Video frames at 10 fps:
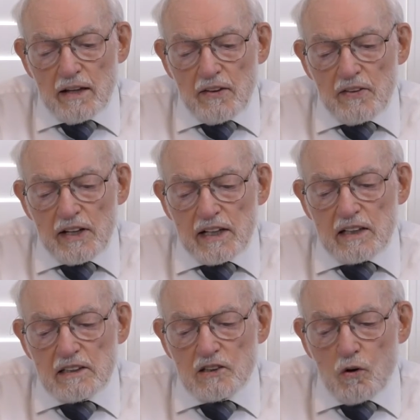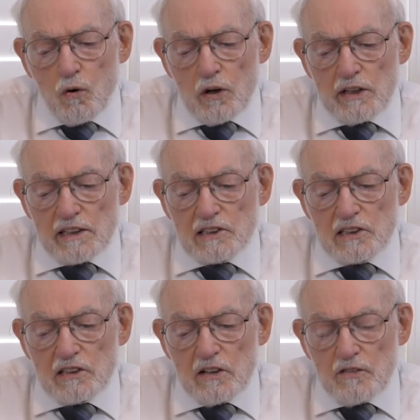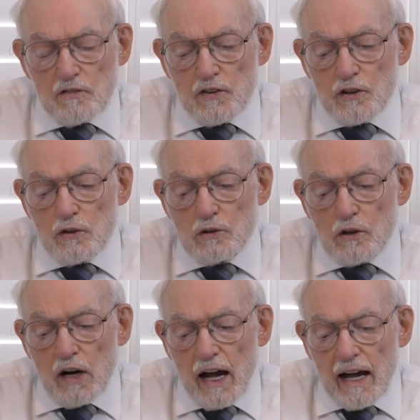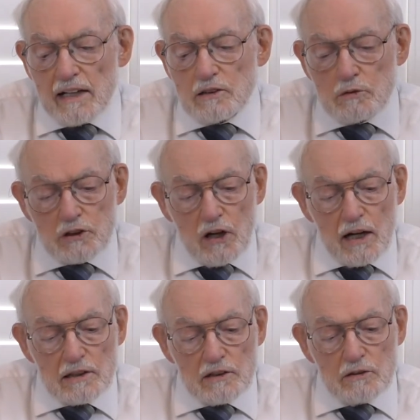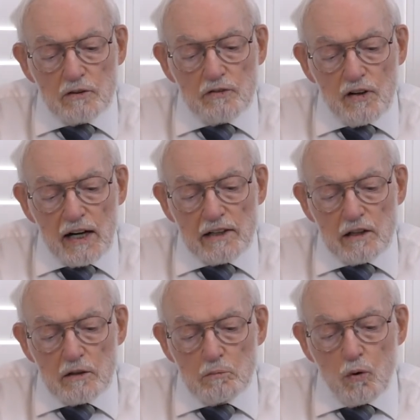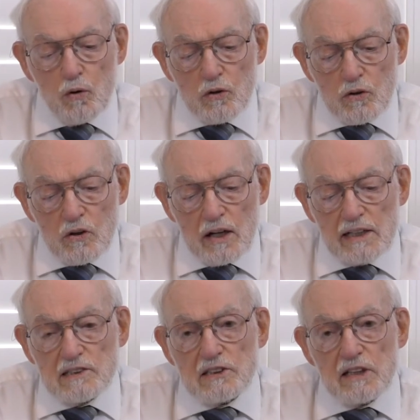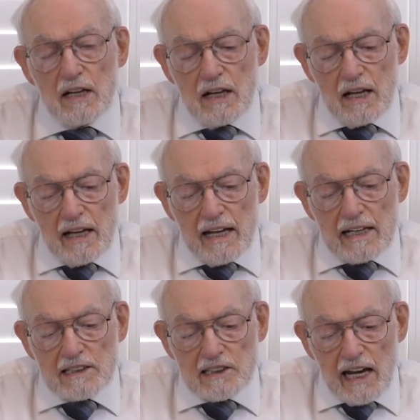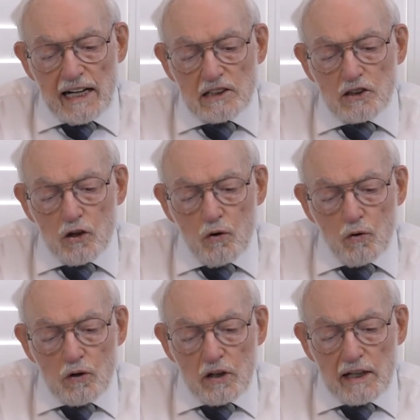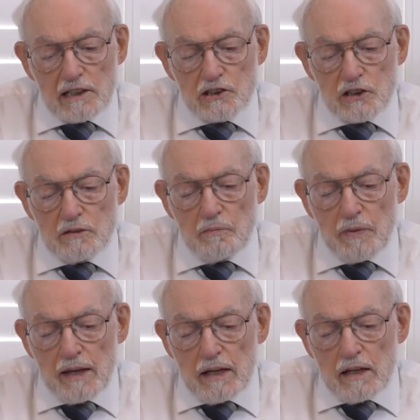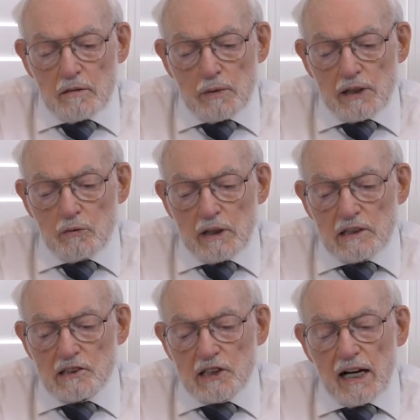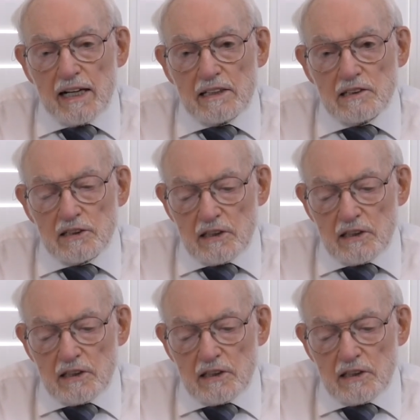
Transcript: The concordist view has sought to find a more or less exact correlation between science